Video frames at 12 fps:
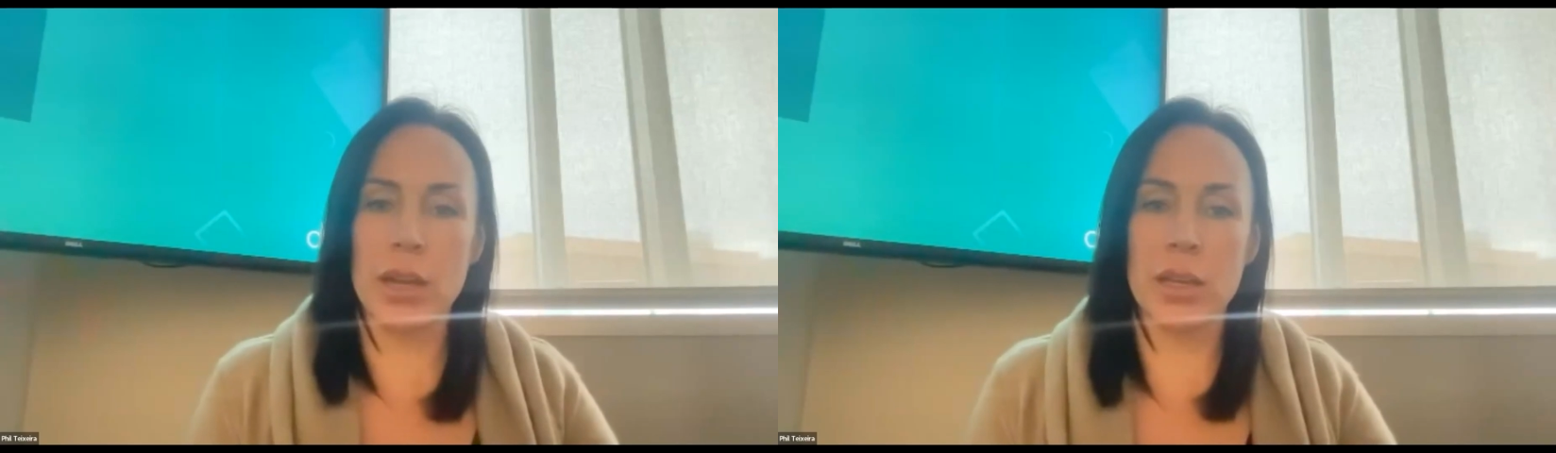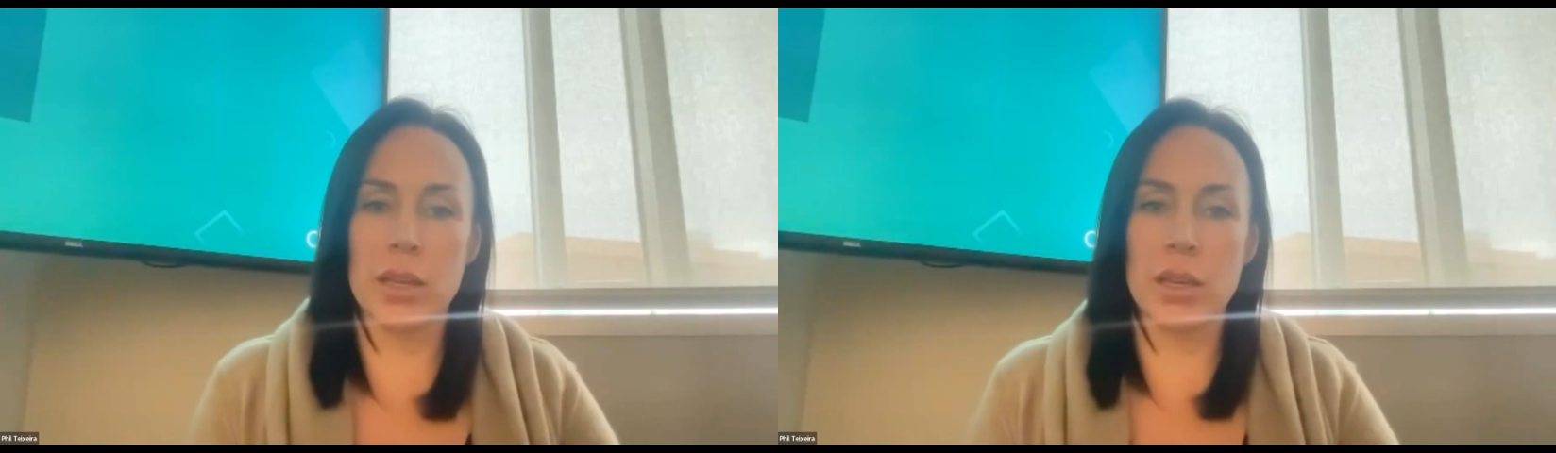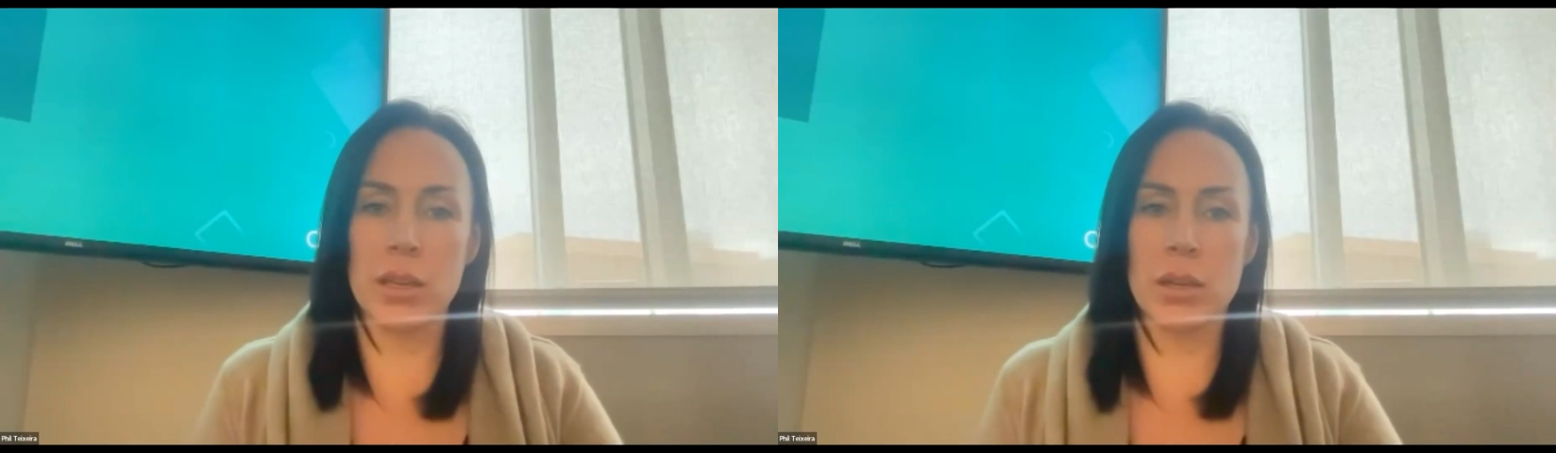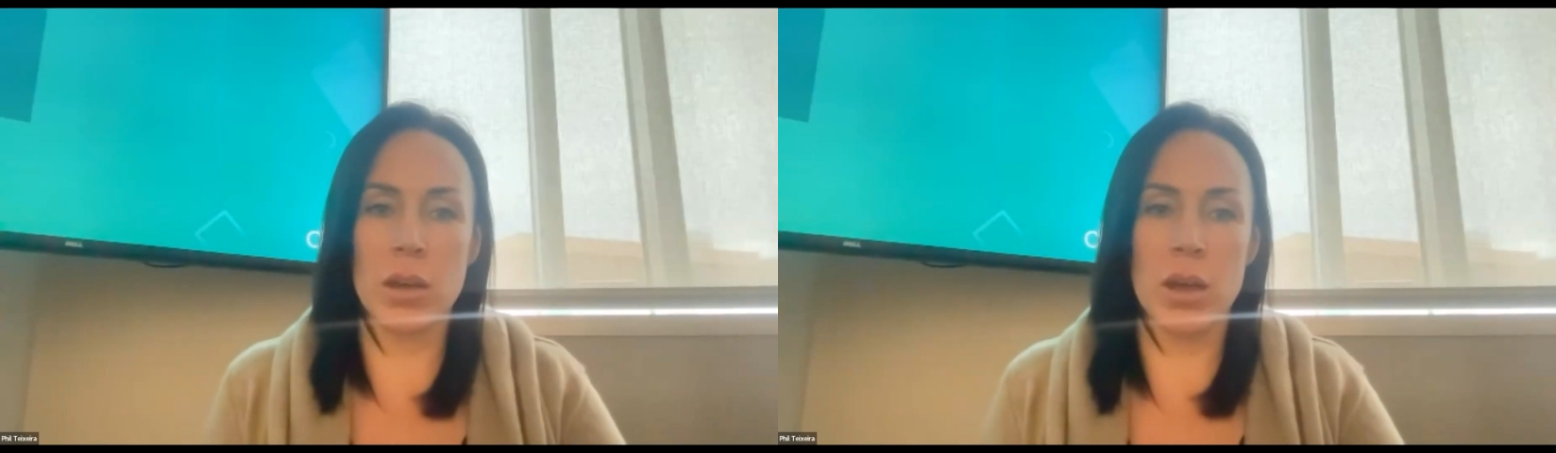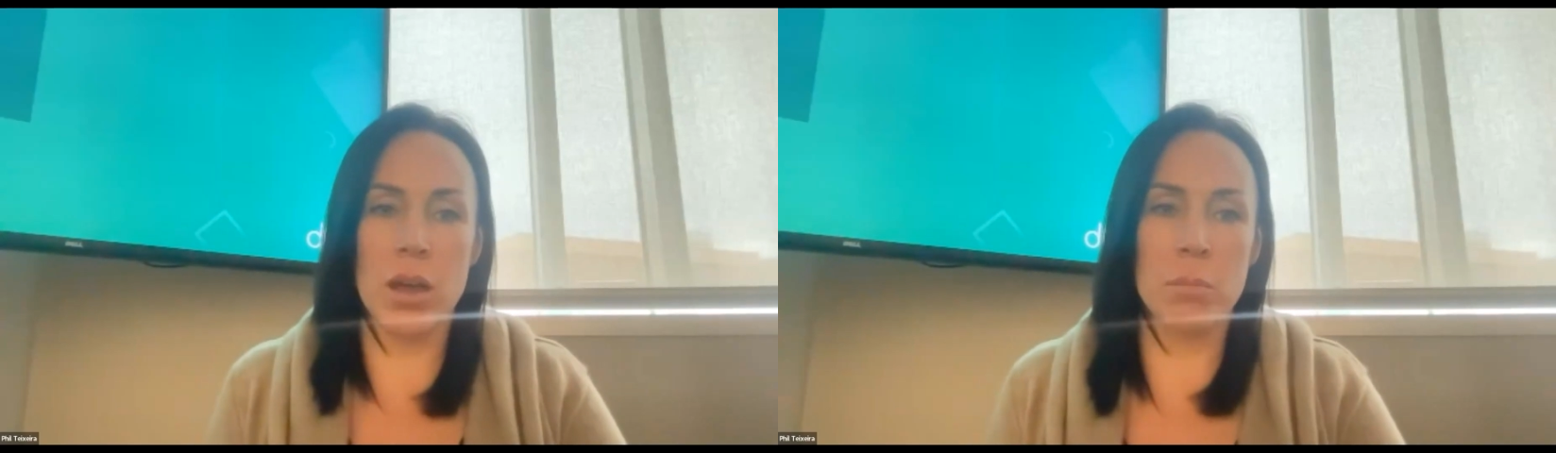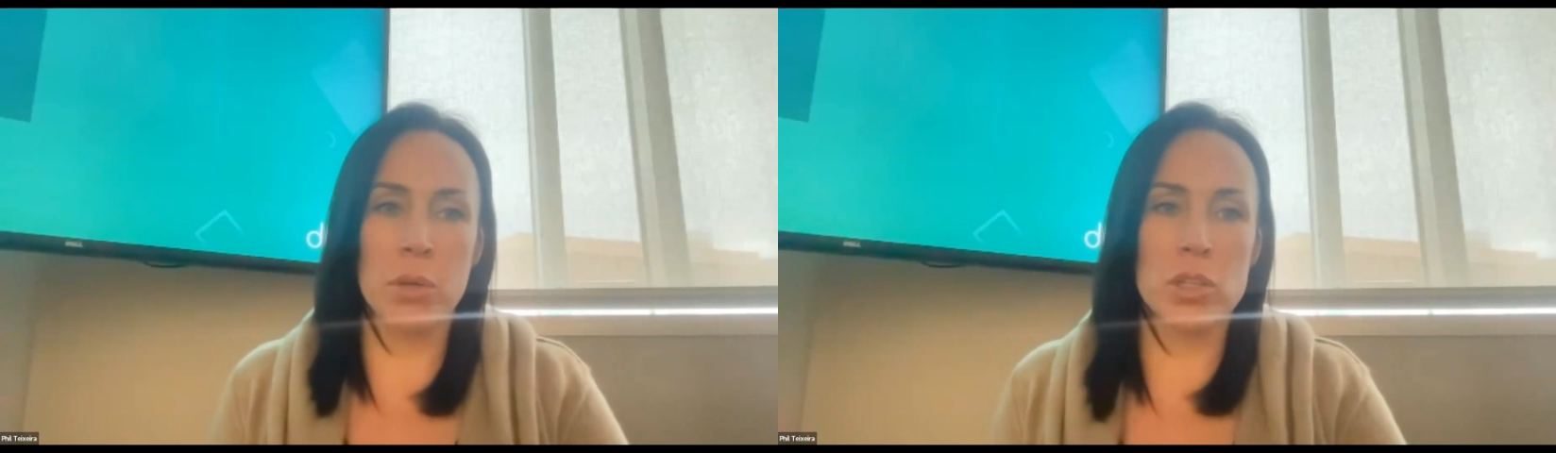any
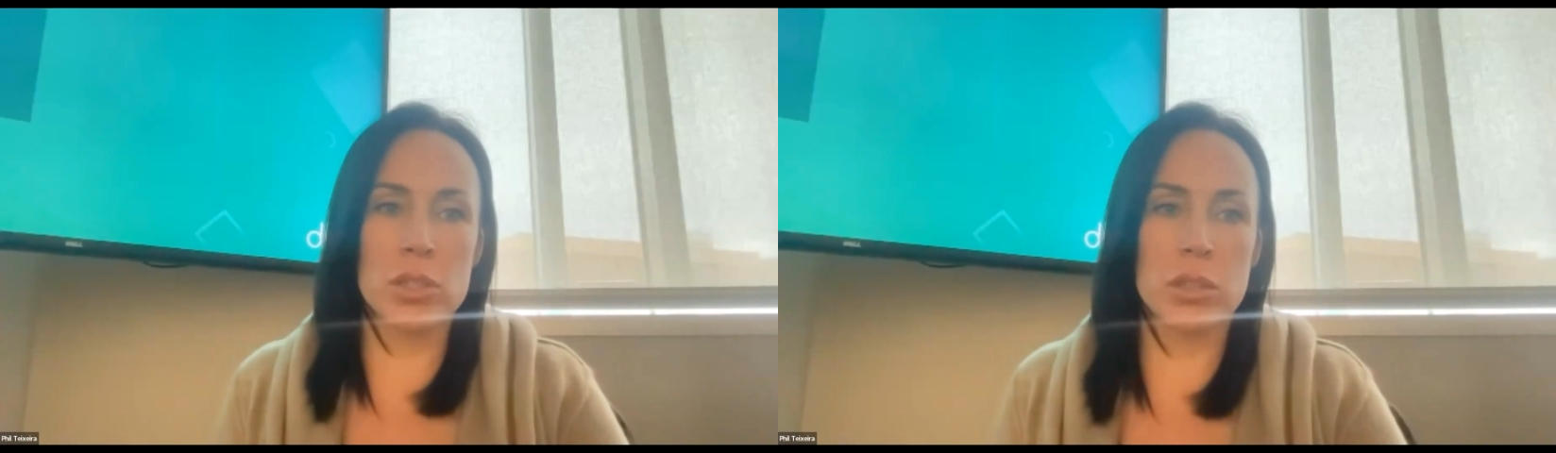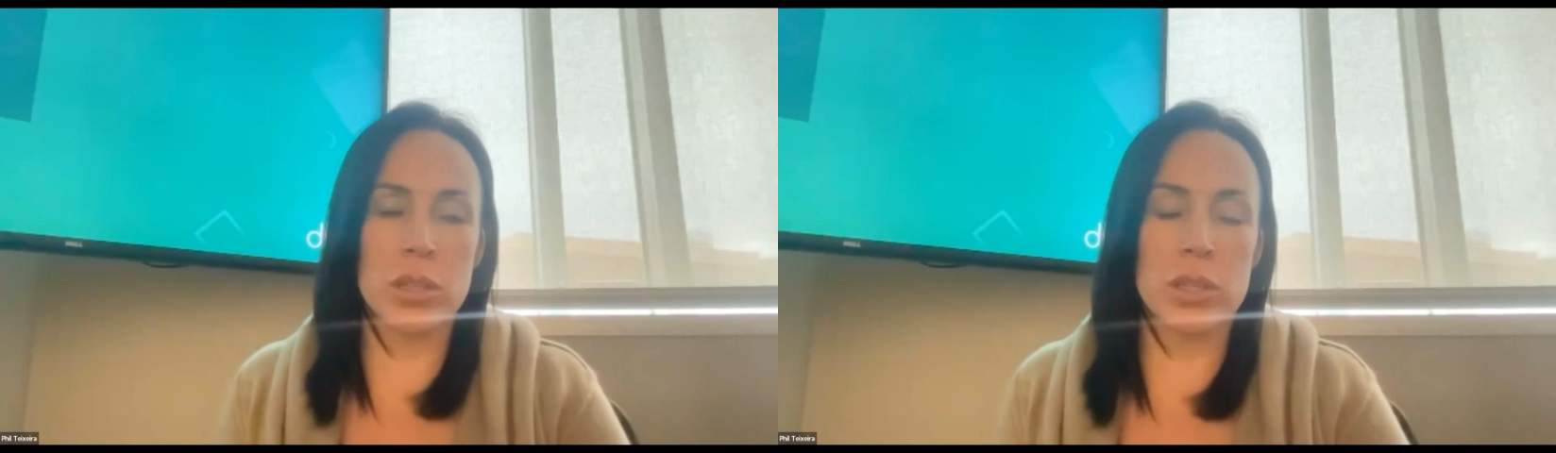um, personal